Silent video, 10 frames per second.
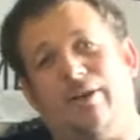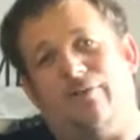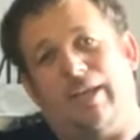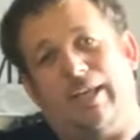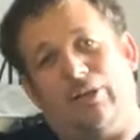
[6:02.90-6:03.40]

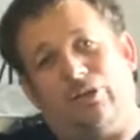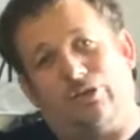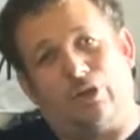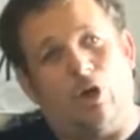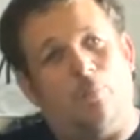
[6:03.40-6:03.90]
a
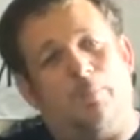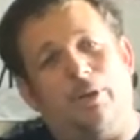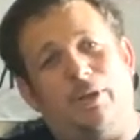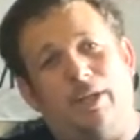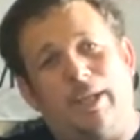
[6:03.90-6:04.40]
scope
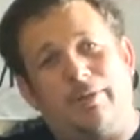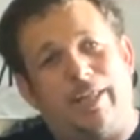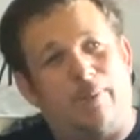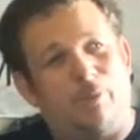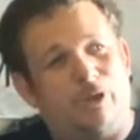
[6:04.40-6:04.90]

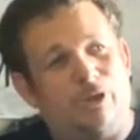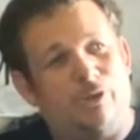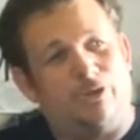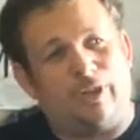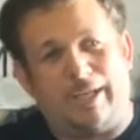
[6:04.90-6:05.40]
that will
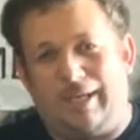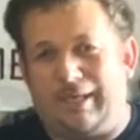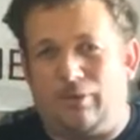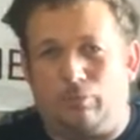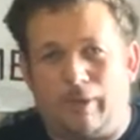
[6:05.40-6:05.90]
use
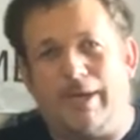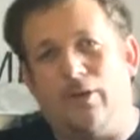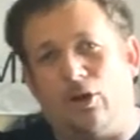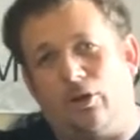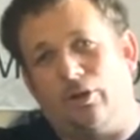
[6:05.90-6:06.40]
a
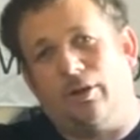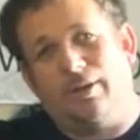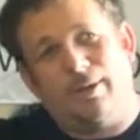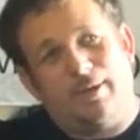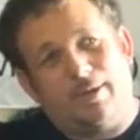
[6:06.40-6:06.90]
radar
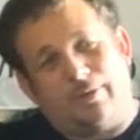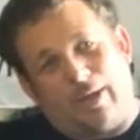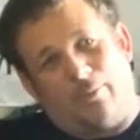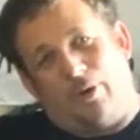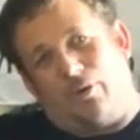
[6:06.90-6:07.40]

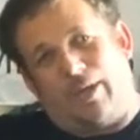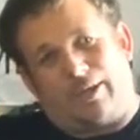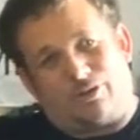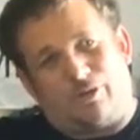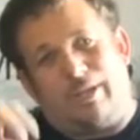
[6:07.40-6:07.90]
that will
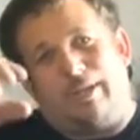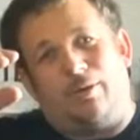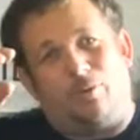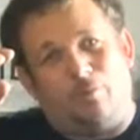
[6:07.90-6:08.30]
actually